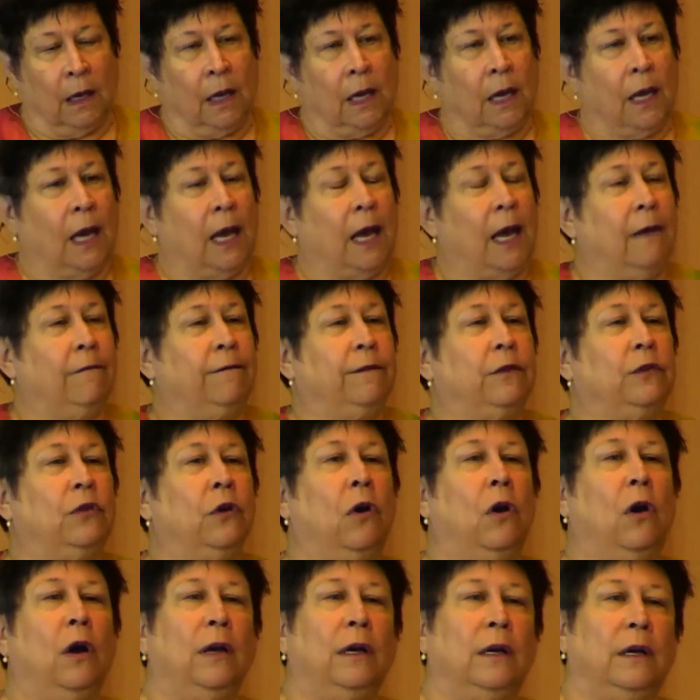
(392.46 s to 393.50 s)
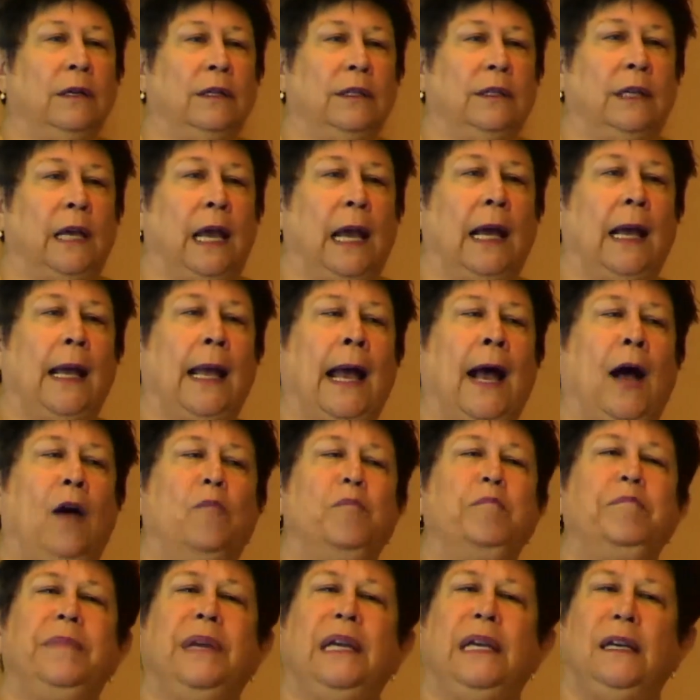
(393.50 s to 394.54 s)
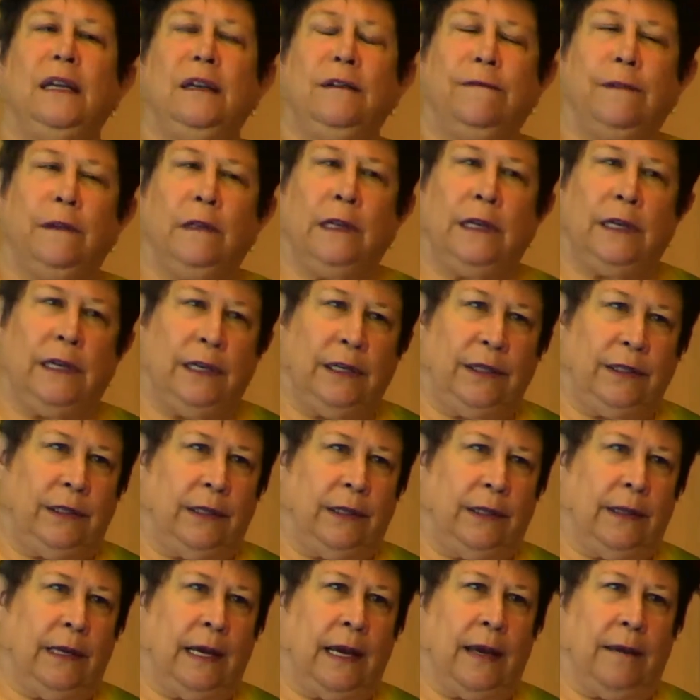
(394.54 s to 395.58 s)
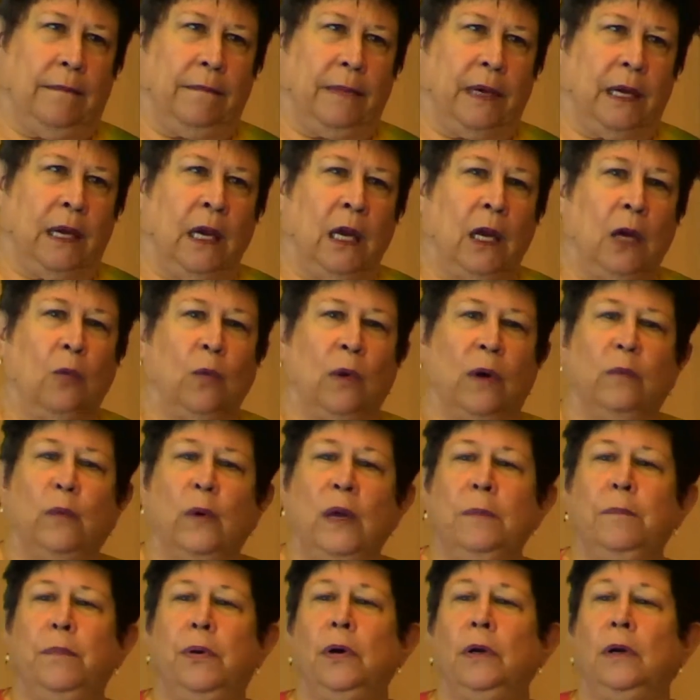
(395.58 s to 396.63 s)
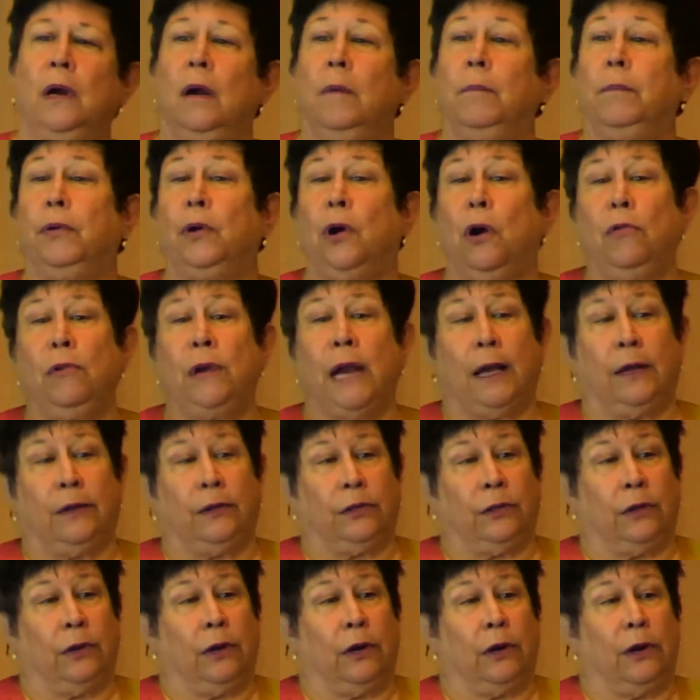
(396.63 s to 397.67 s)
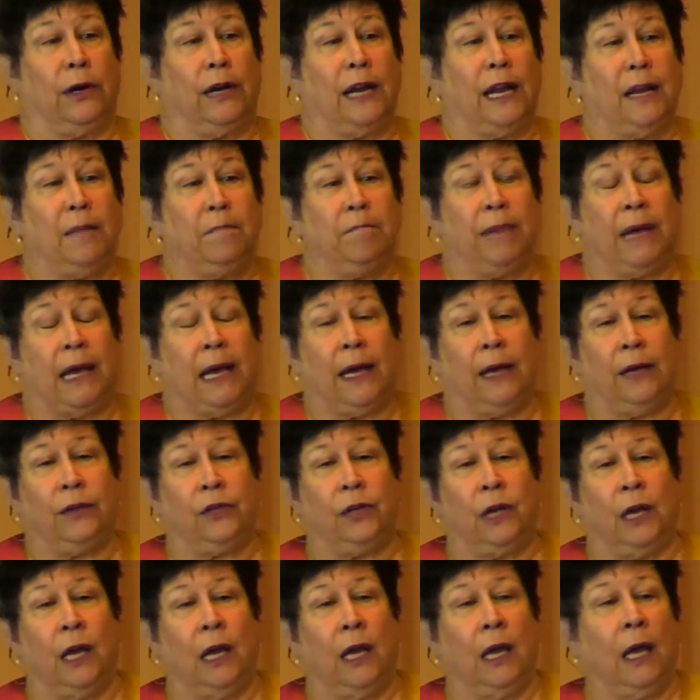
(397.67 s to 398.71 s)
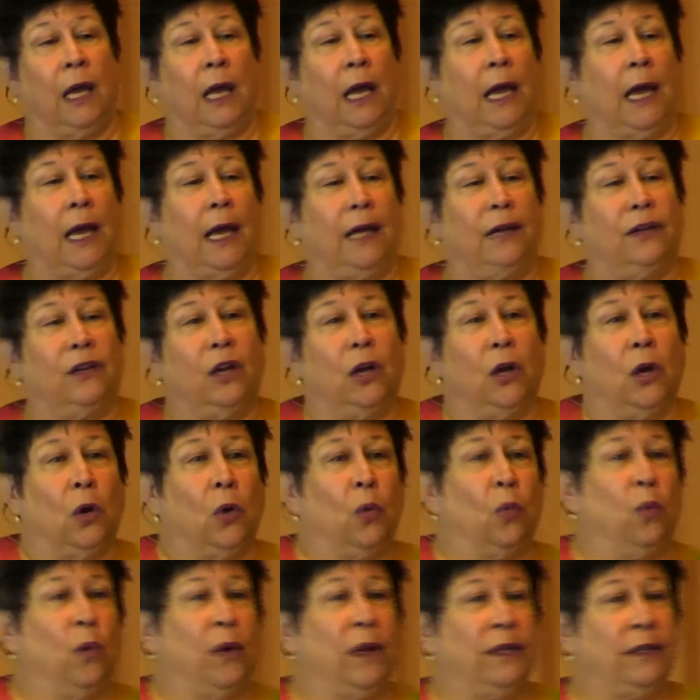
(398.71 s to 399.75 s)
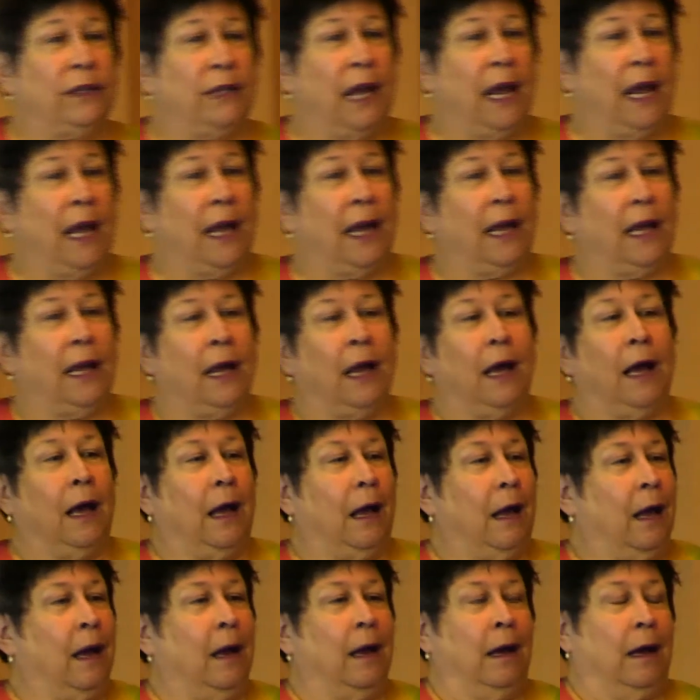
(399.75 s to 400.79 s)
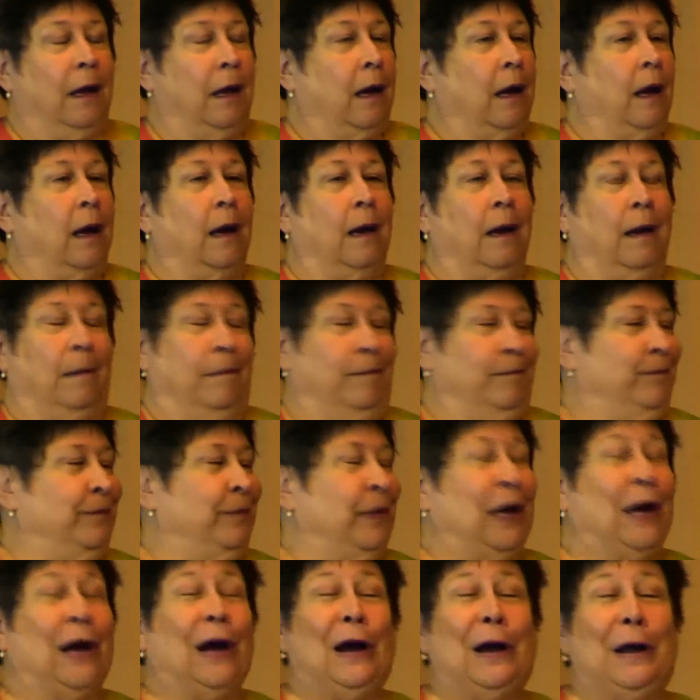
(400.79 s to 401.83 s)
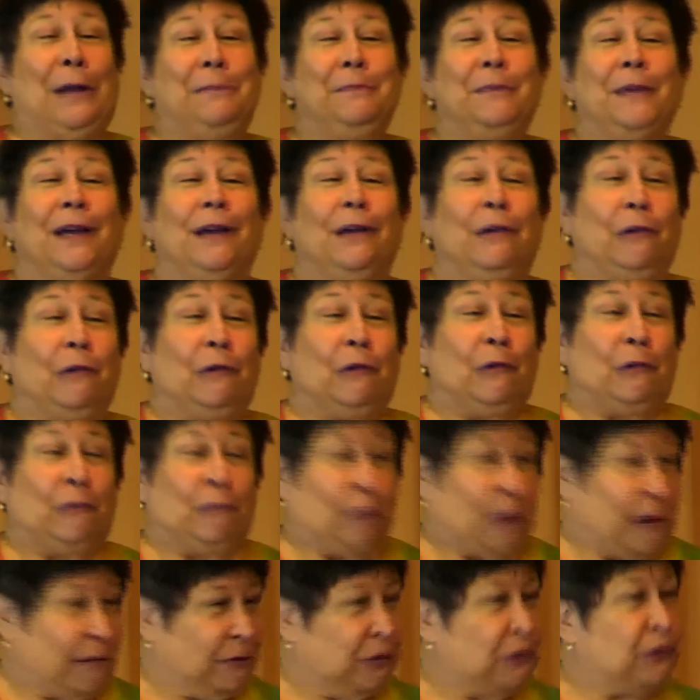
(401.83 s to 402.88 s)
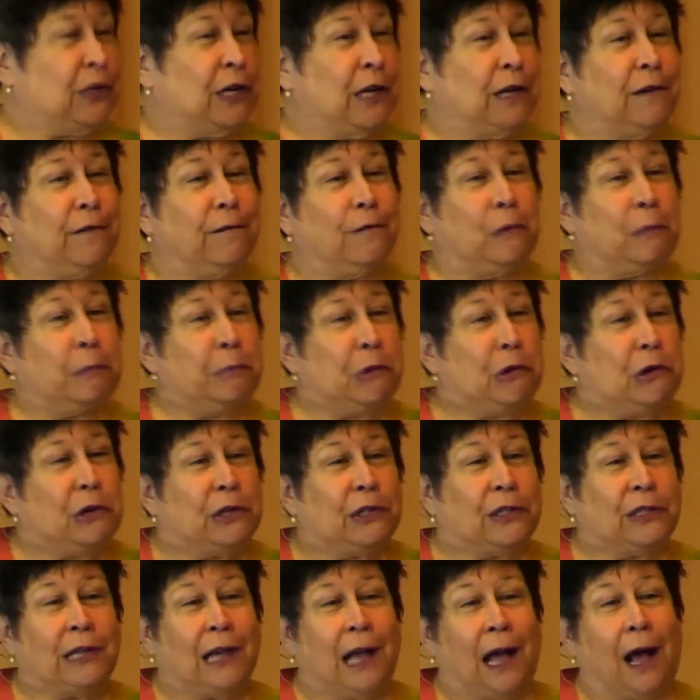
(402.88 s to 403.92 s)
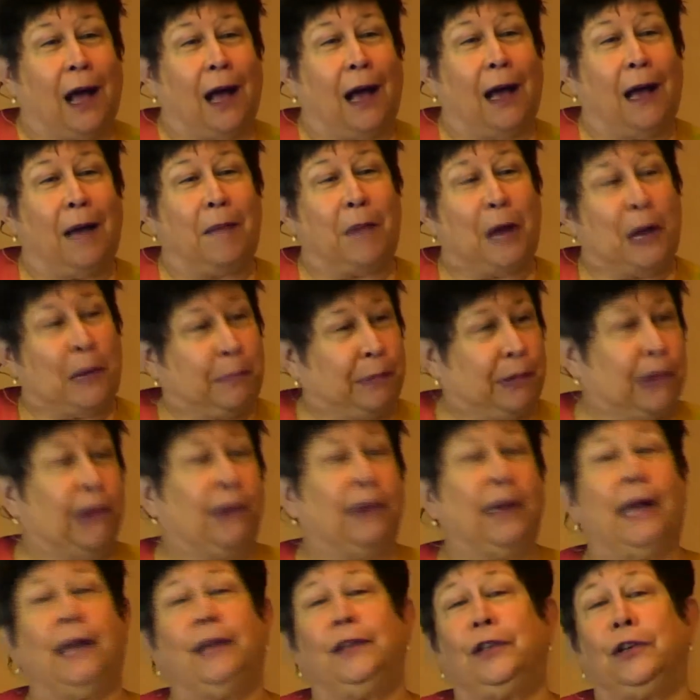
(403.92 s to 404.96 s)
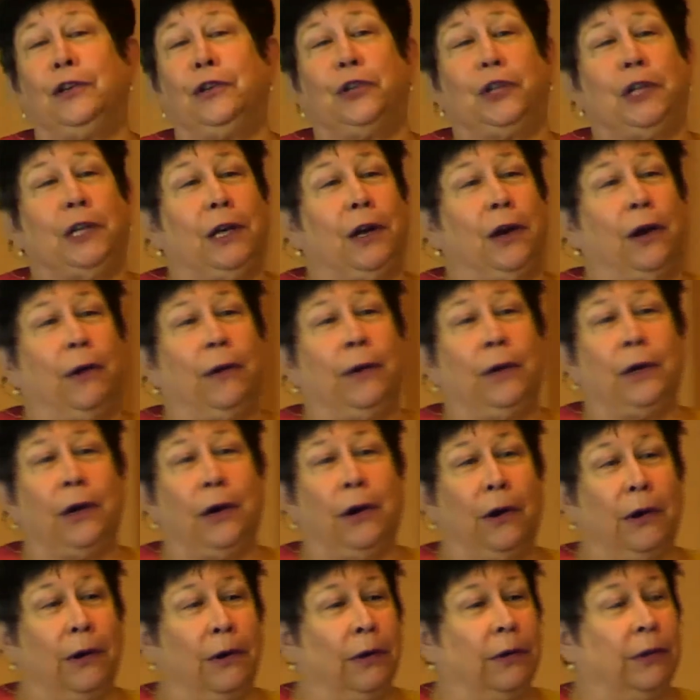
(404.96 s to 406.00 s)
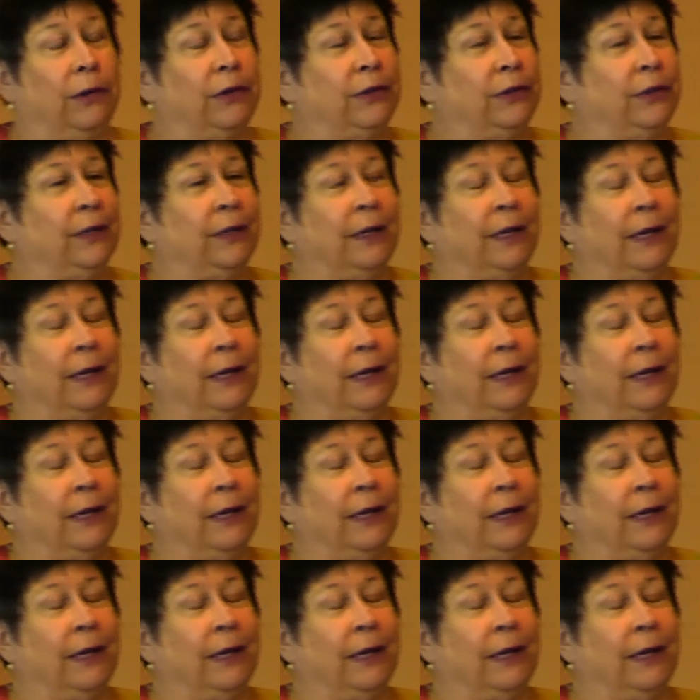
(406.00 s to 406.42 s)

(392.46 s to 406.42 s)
have taught us how meaningful it is to them when we put our pronouns on our name badge and we say, I'm Reverend Jennifer Brooks. My pronouns are she, her, and hers,